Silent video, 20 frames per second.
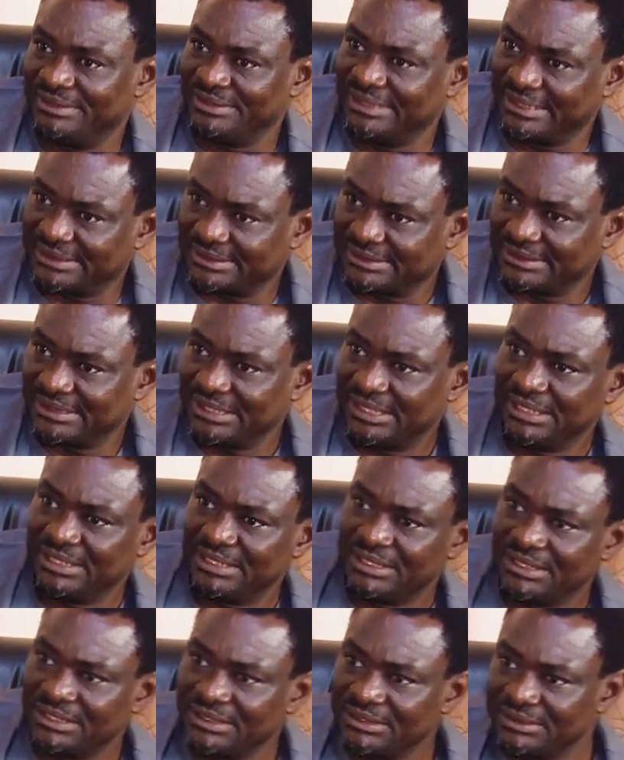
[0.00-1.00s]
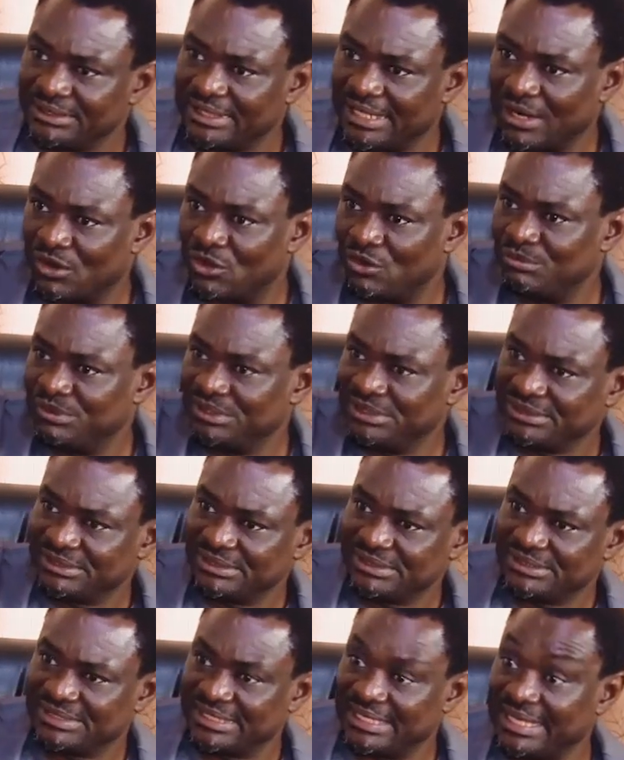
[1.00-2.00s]
Yes, there are
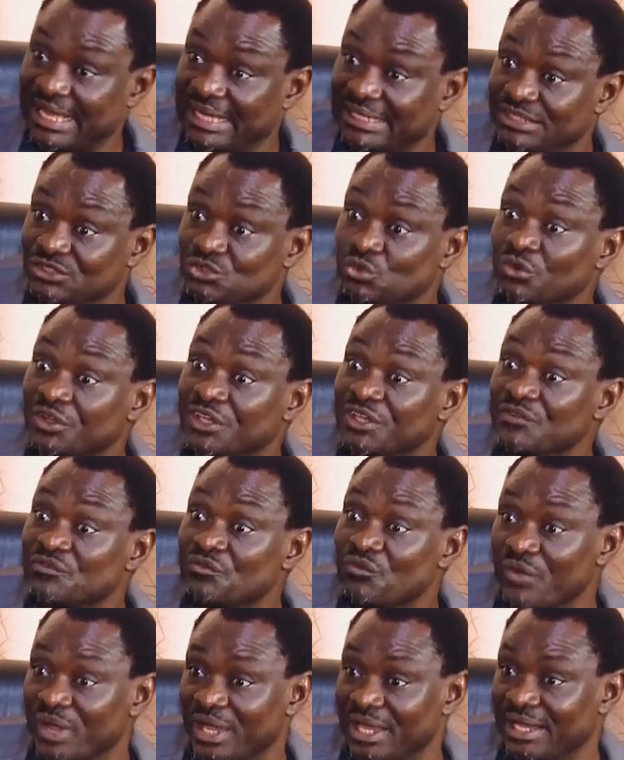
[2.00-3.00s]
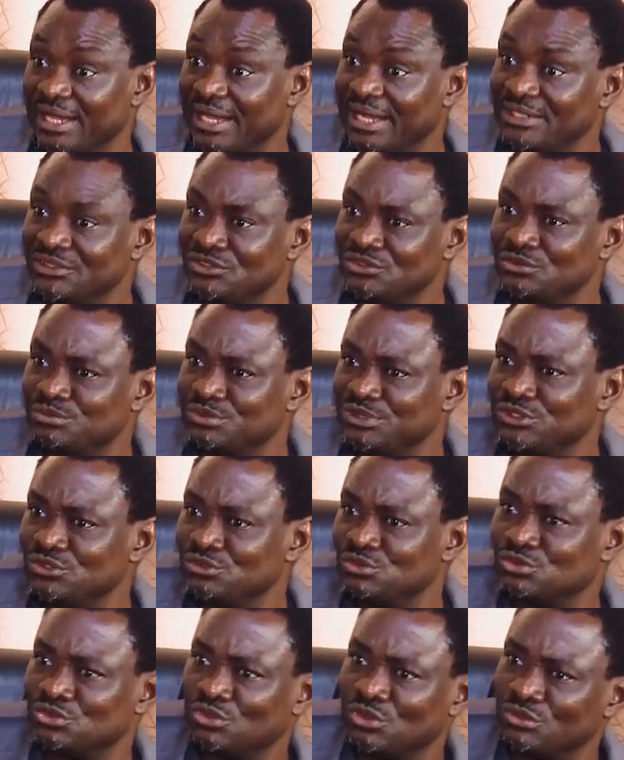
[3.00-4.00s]
communities there that need to give way. How do you begin
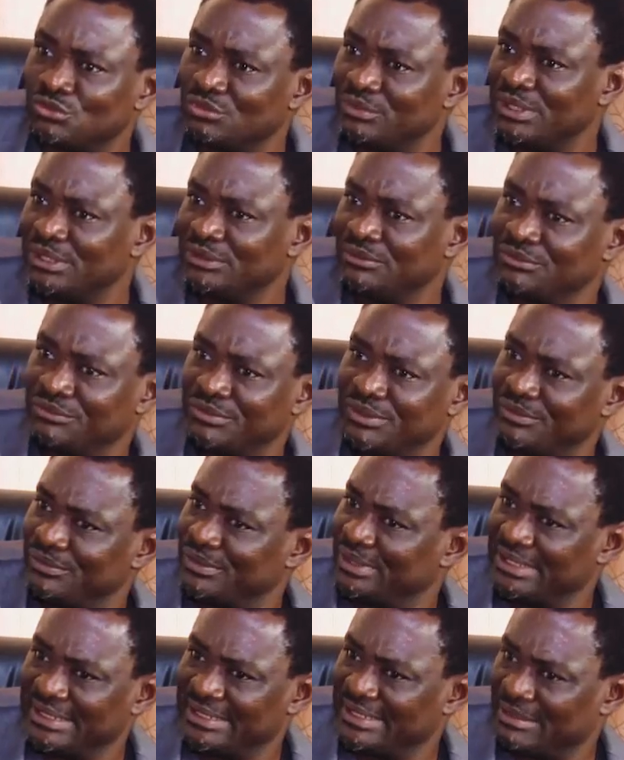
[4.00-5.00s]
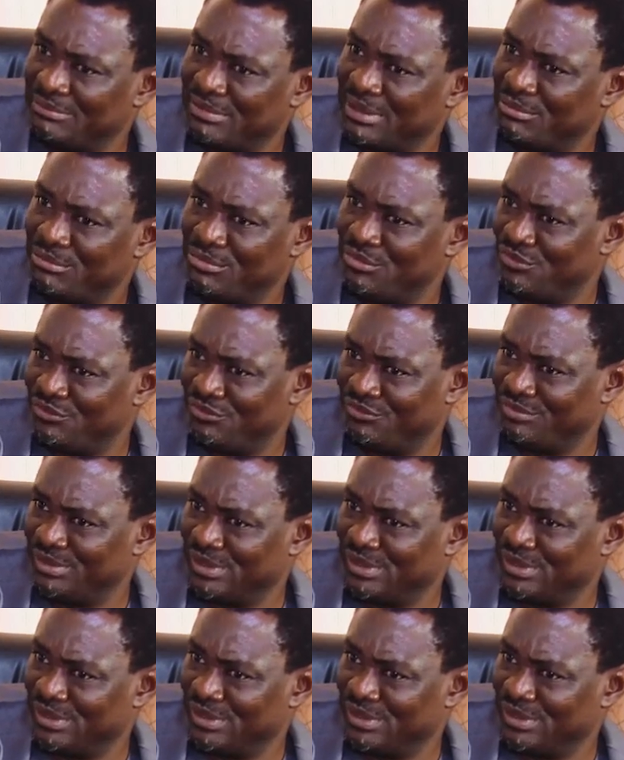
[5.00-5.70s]
to talk to them to relocate them and move?